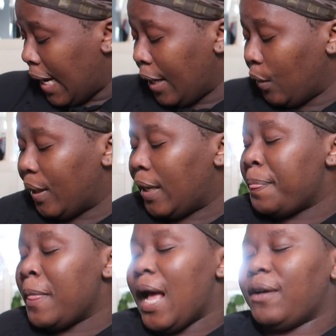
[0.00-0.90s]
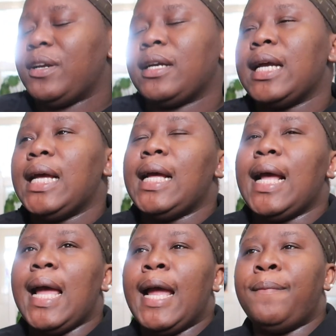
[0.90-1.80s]
Anyway, I think
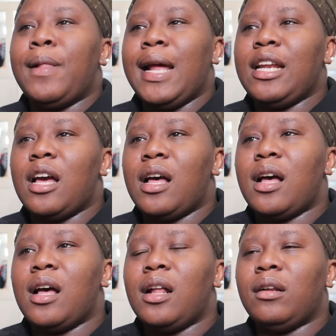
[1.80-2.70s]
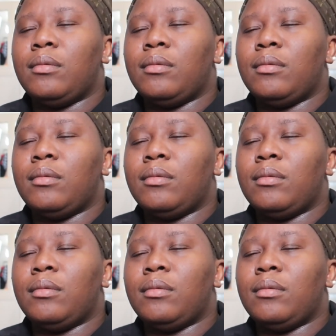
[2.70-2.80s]
um earlier